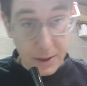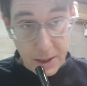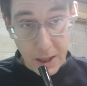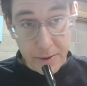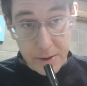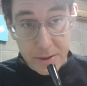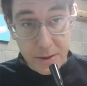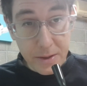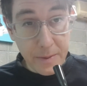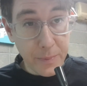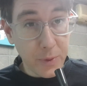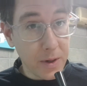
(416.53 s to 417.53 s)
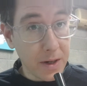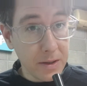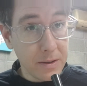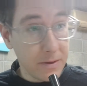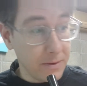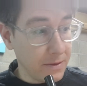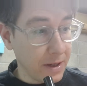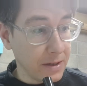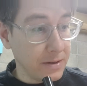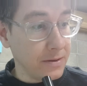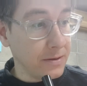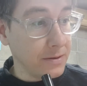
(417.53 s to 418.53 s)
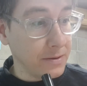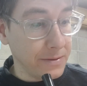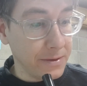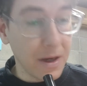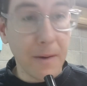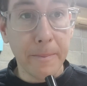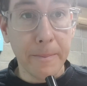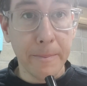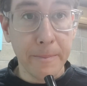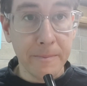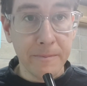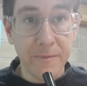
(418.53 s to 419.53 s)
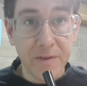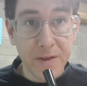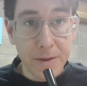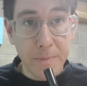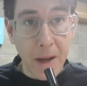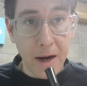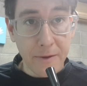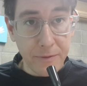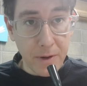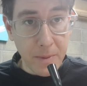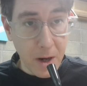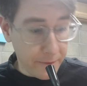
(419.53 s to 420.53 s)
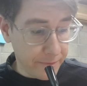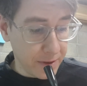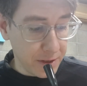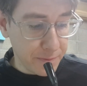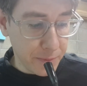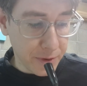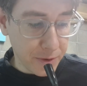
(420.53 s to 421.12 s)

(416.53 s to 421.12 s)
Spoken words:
Now this is important thanks to some feedback from our Facebook